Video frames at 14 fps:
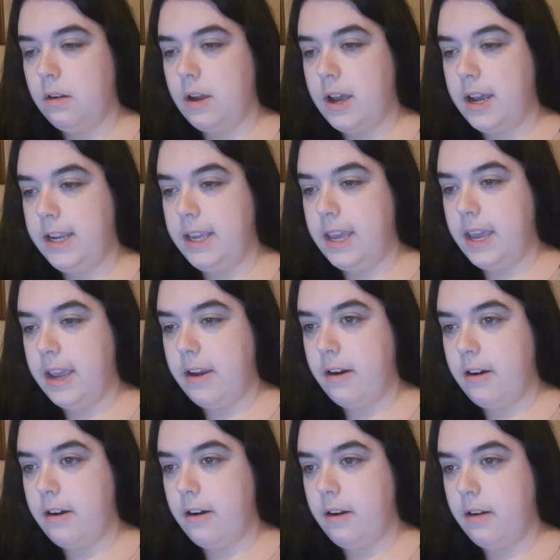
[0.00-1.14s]
eye
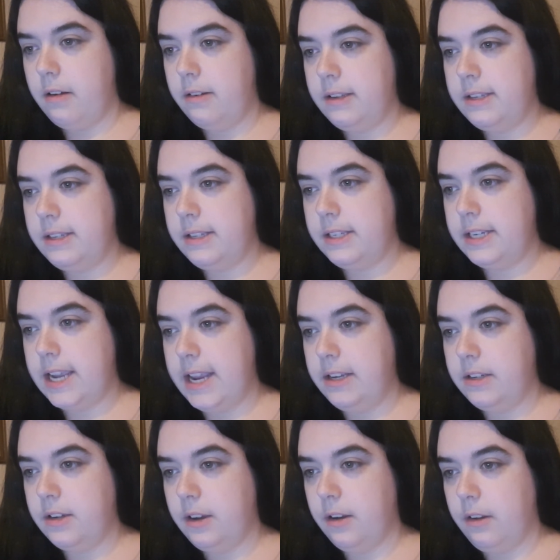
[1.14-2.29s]
care,
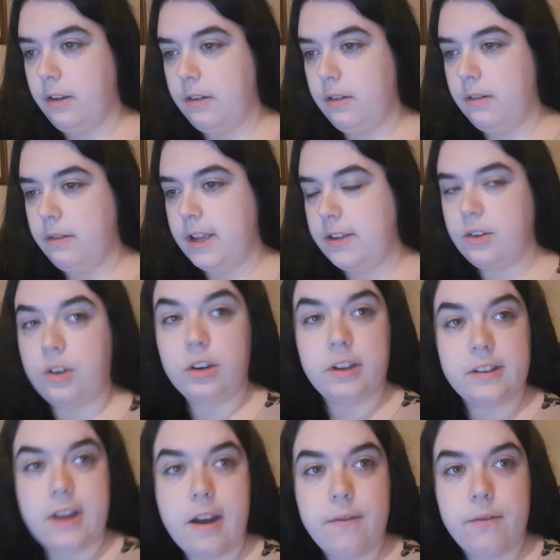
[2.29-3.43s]
dental. That's good
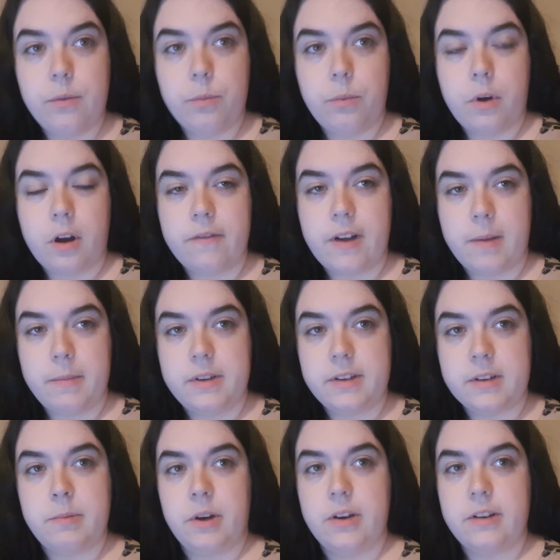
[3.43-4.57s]
because our family's
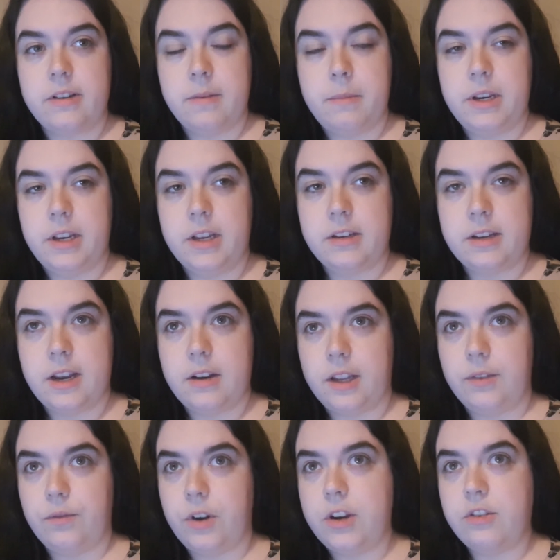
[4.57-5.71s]
experienced immediate dental,
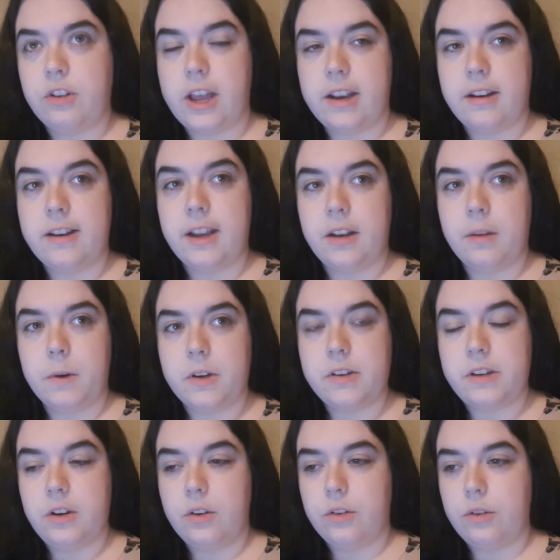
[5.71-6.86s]
like Rachel had a dental
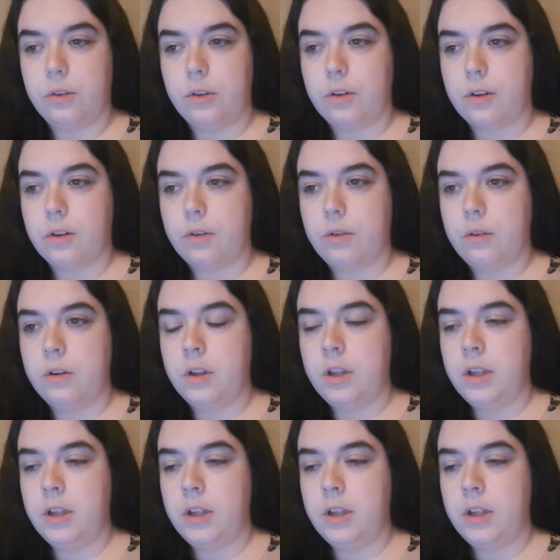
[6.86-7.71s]
emergency not too long ago.